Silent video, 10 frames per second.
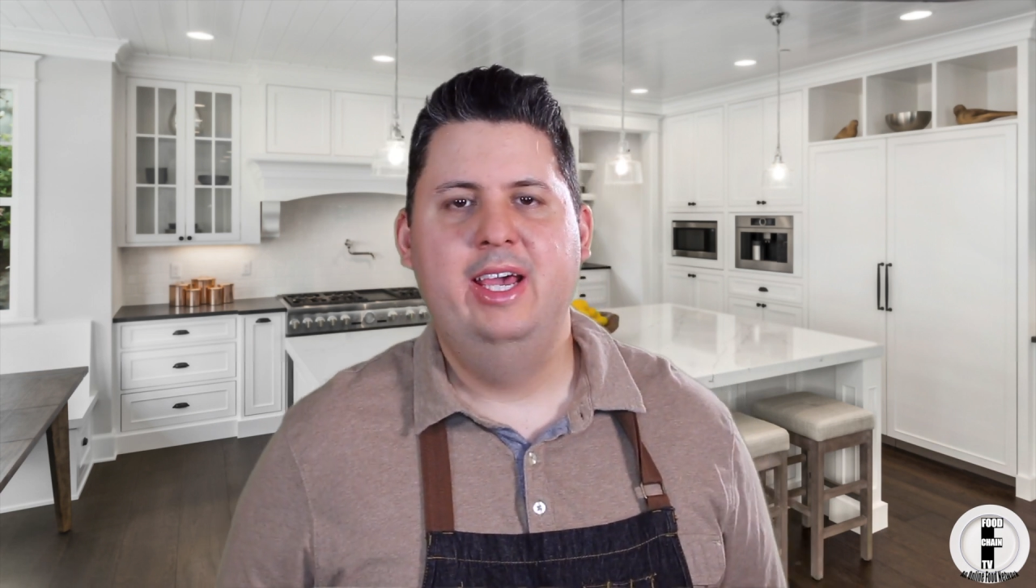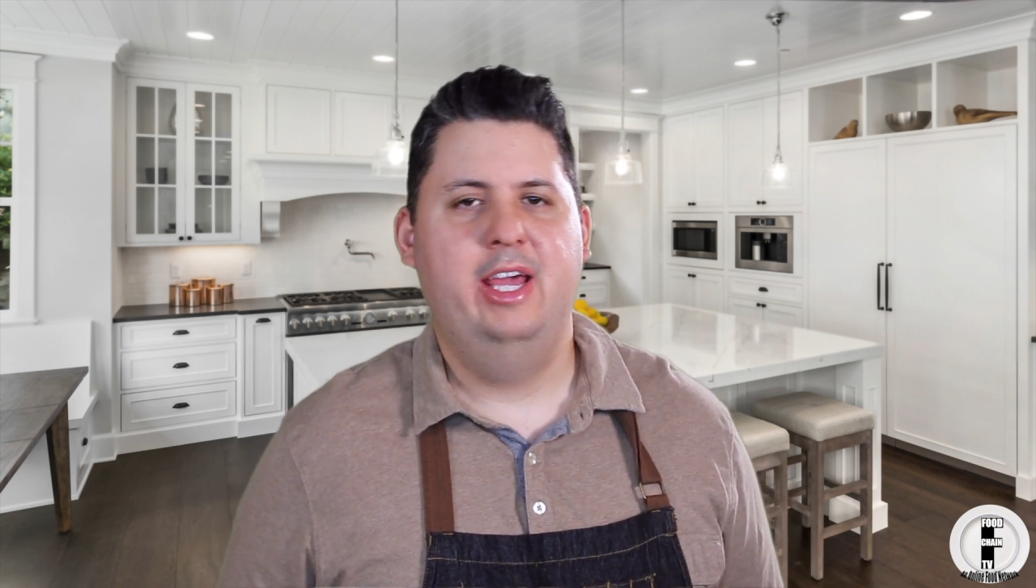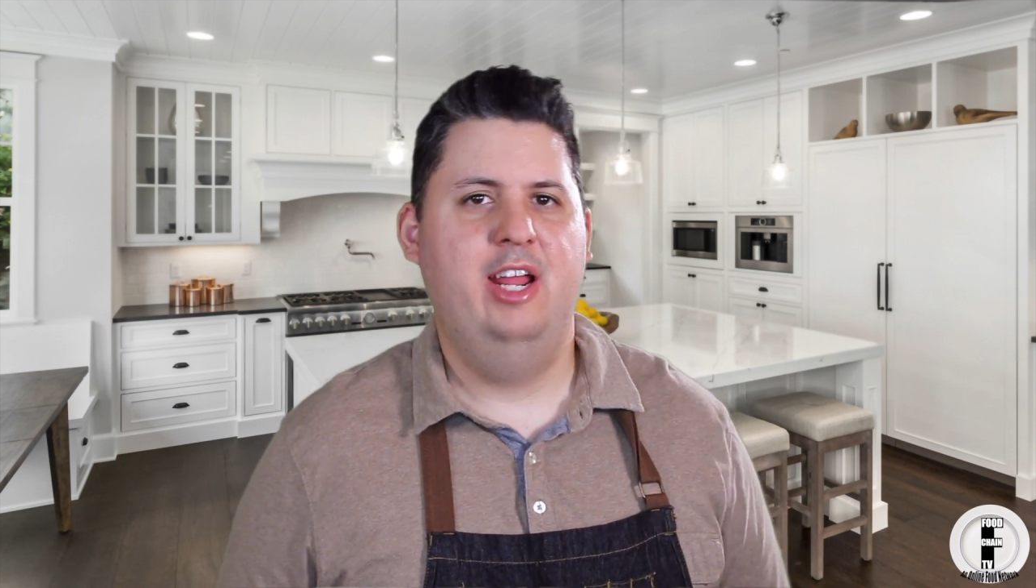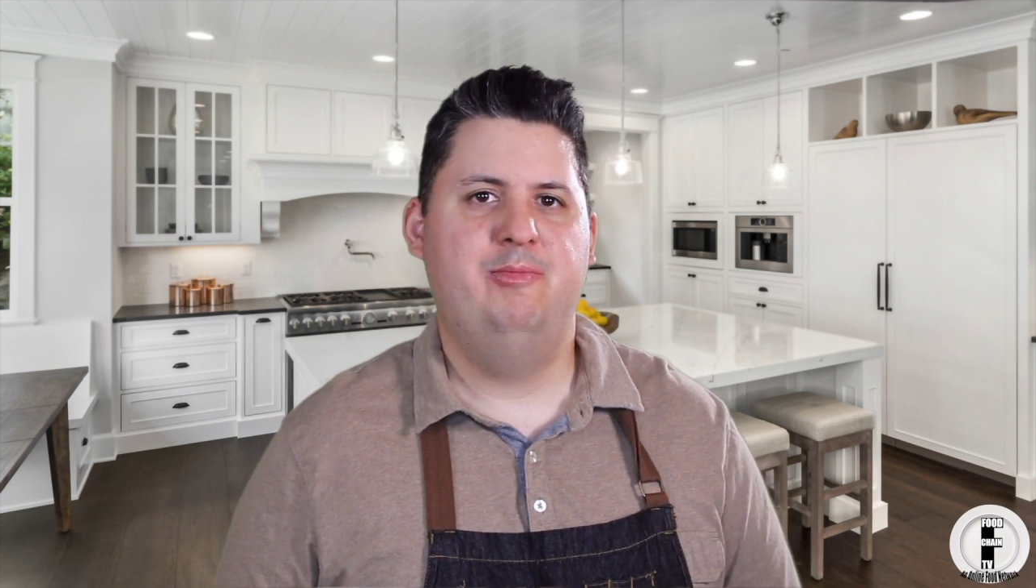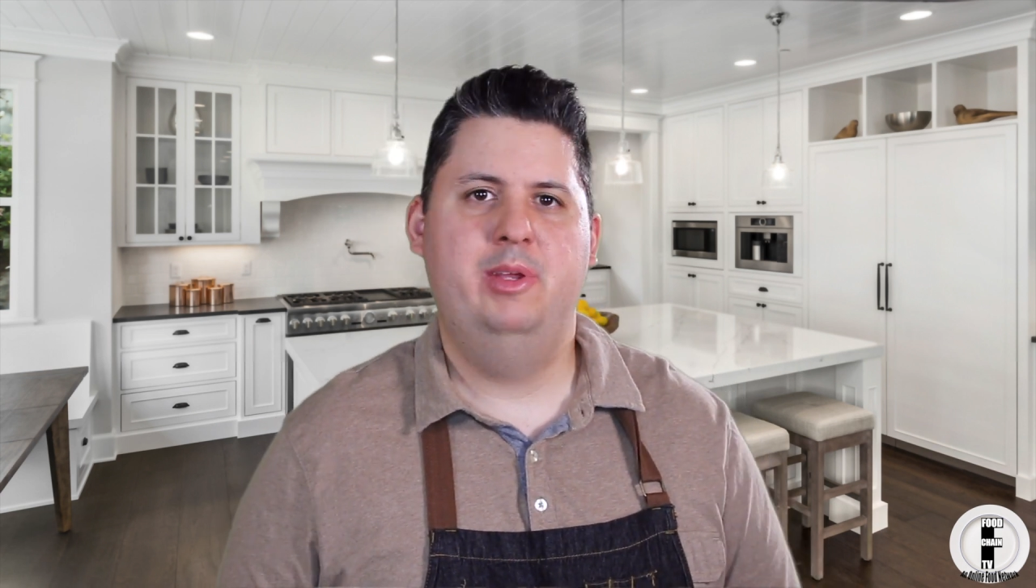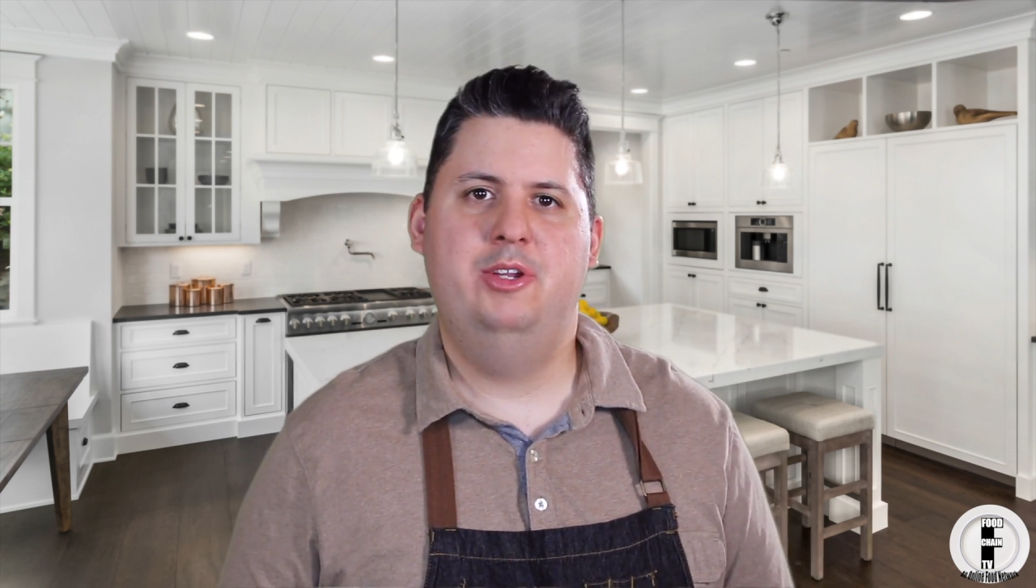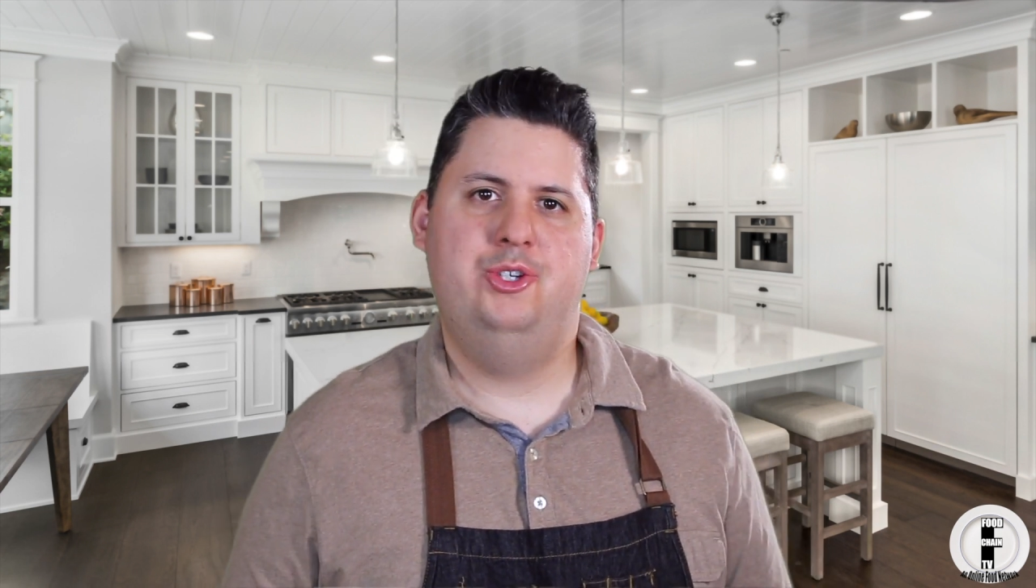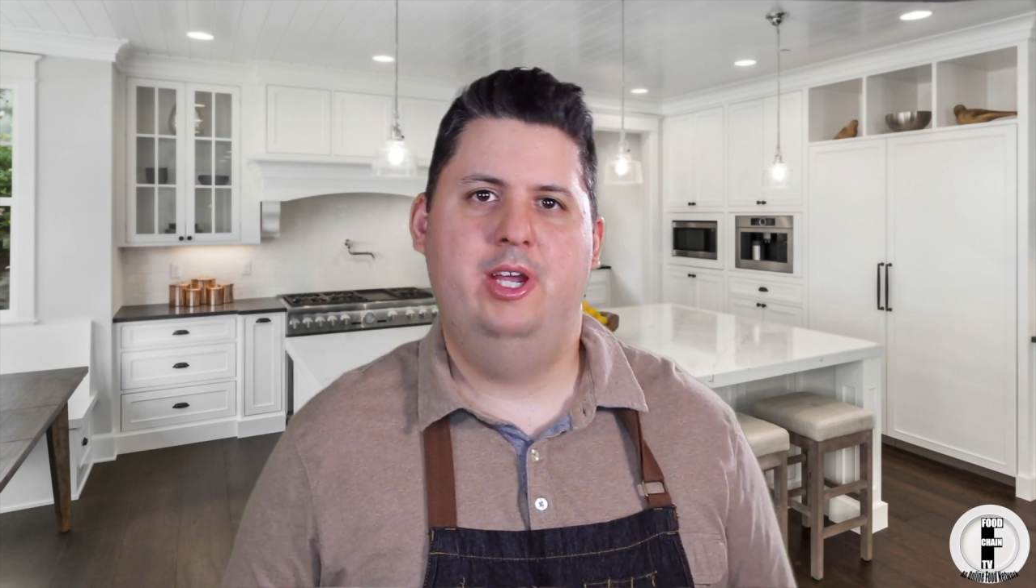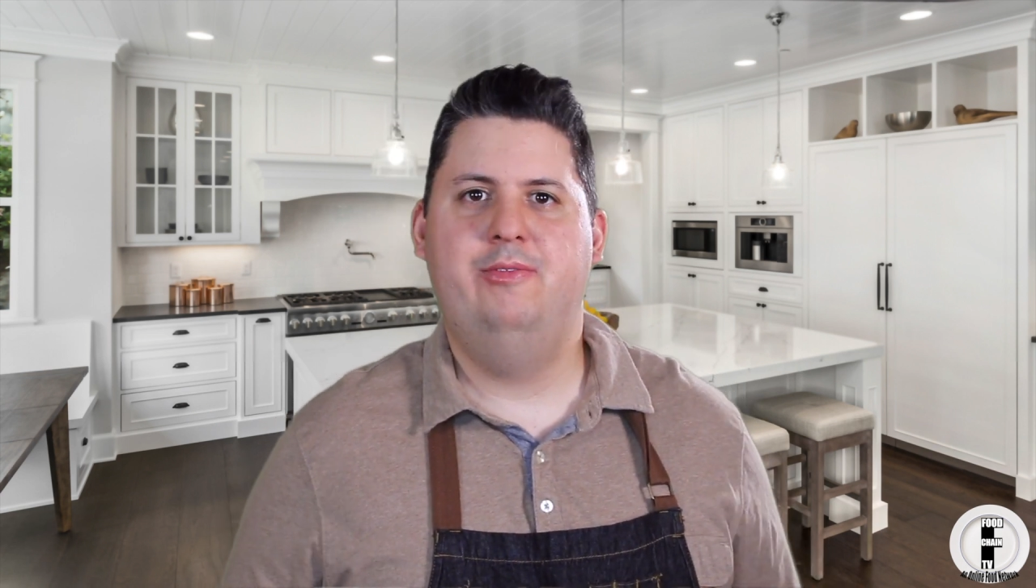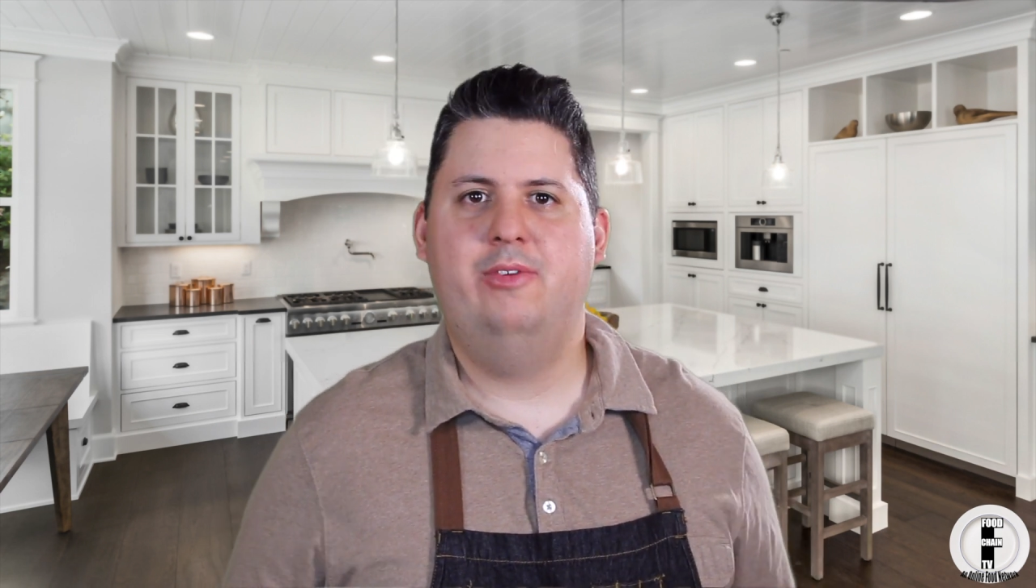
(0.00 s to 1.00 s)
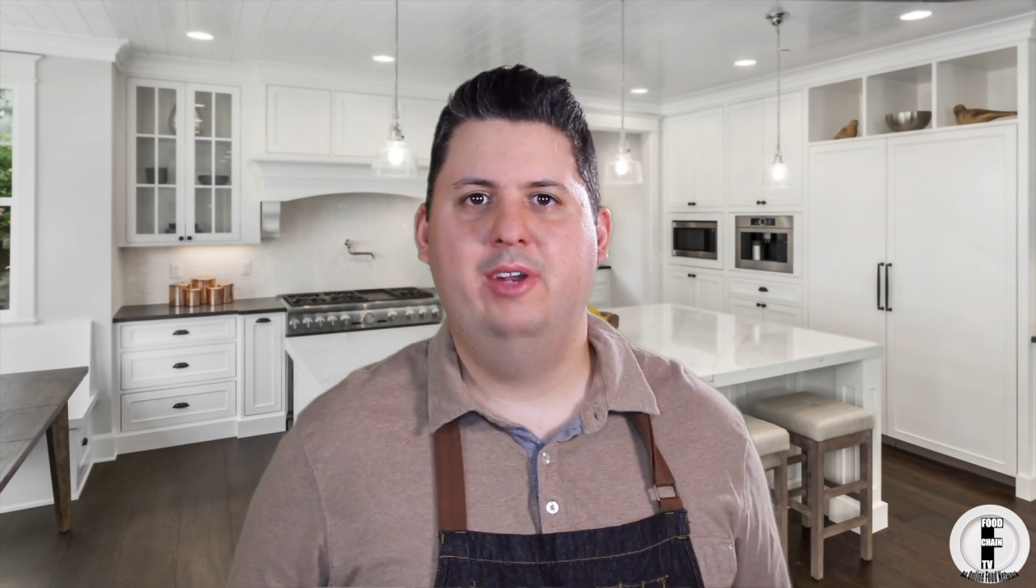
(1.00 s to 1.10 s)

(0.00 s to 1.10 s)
and I've been a chef for